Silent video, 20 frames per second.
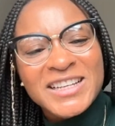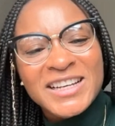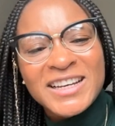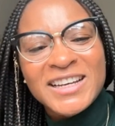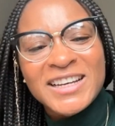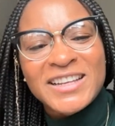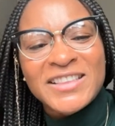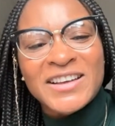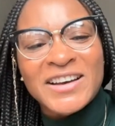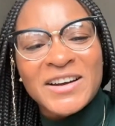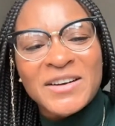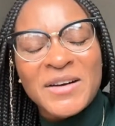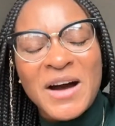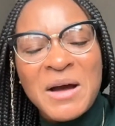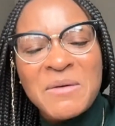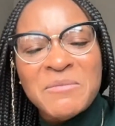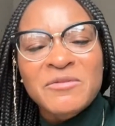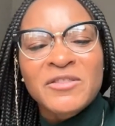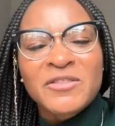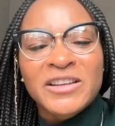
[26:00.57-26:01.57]
good, though.
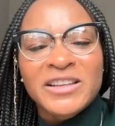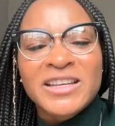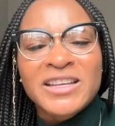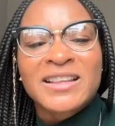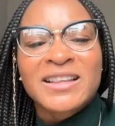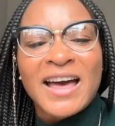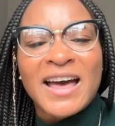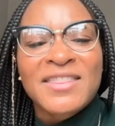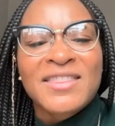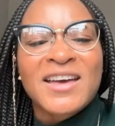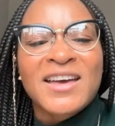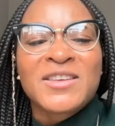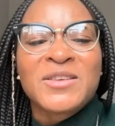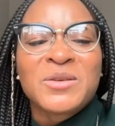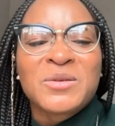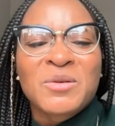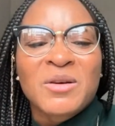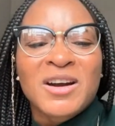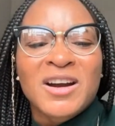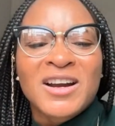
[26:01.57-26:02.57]
I'm really glad that
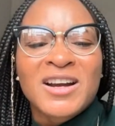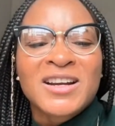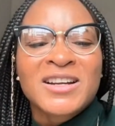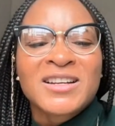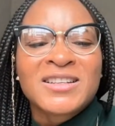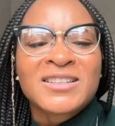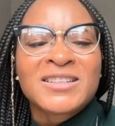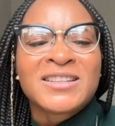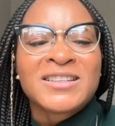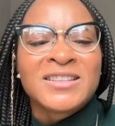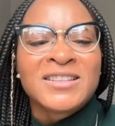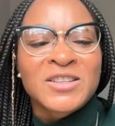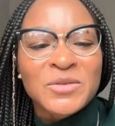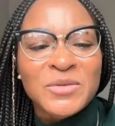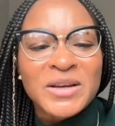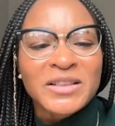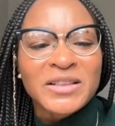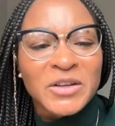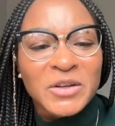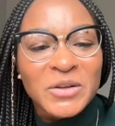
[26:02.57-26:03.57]
you are
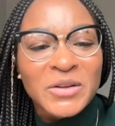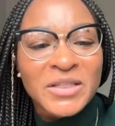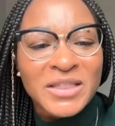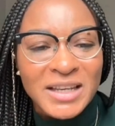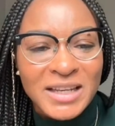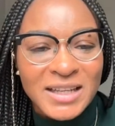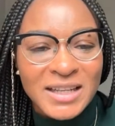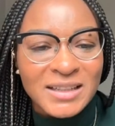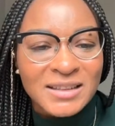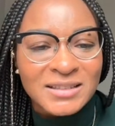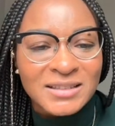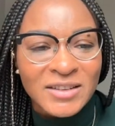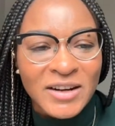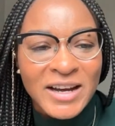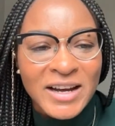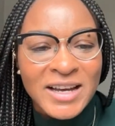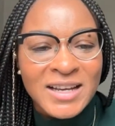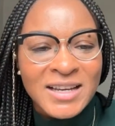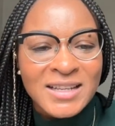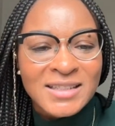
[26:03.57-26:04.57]
doing little things,
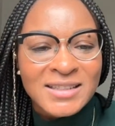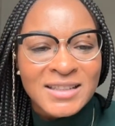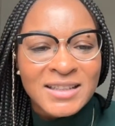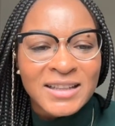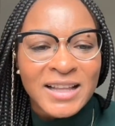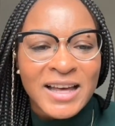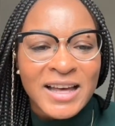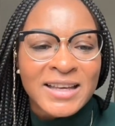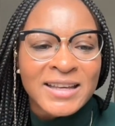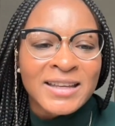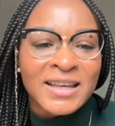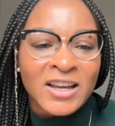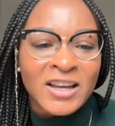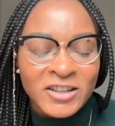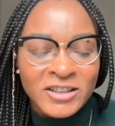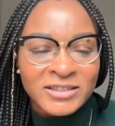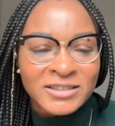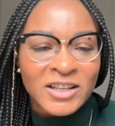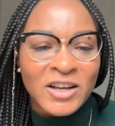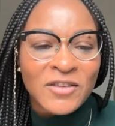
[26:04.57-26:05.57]
right? To like get
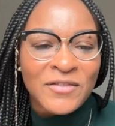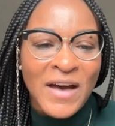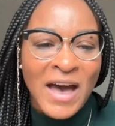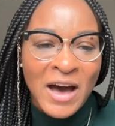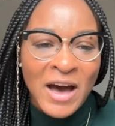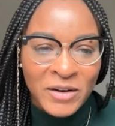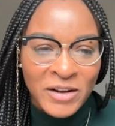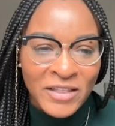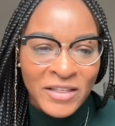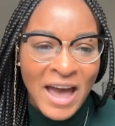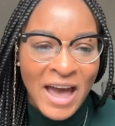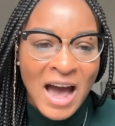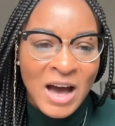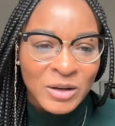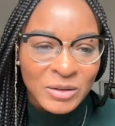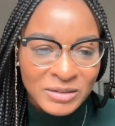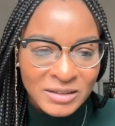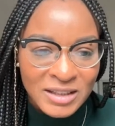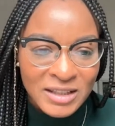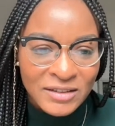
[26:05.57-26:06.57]
yourself out of the
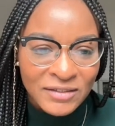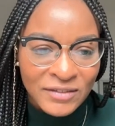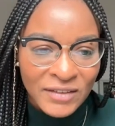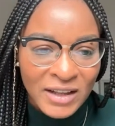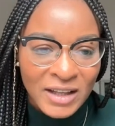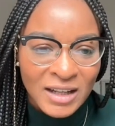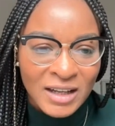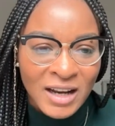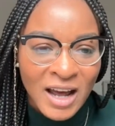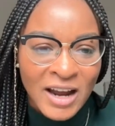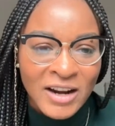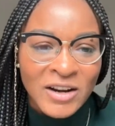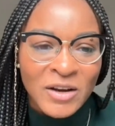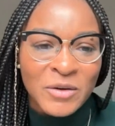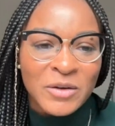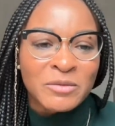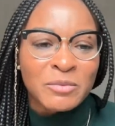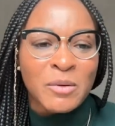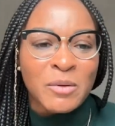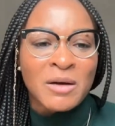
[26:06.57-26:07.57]
house, even. I know
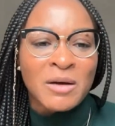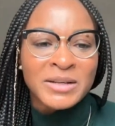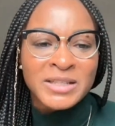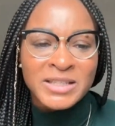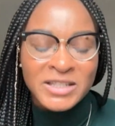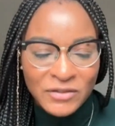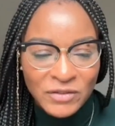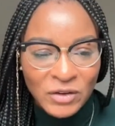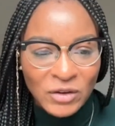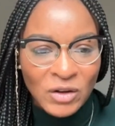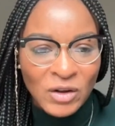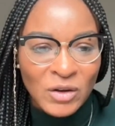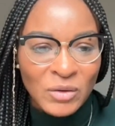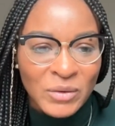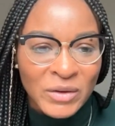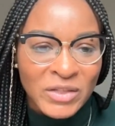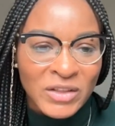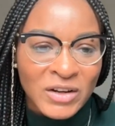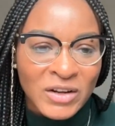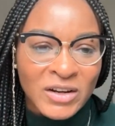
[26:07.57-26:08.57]
it's probably difficult
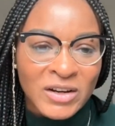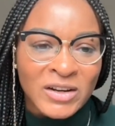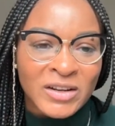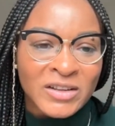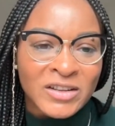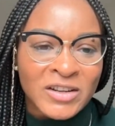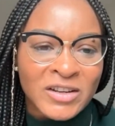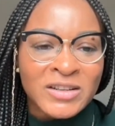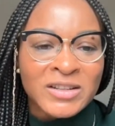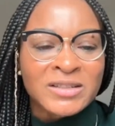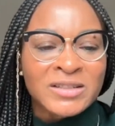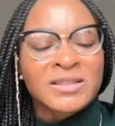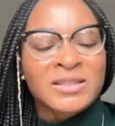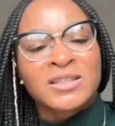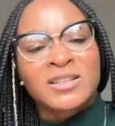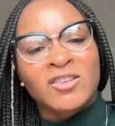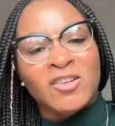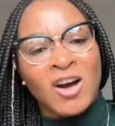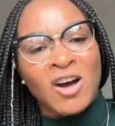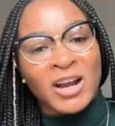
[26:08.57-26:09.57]
with your
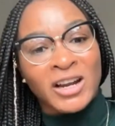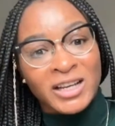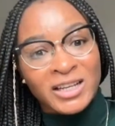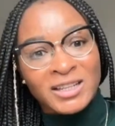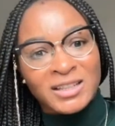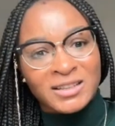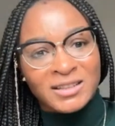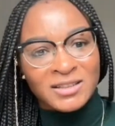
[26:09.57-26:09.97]
chronic,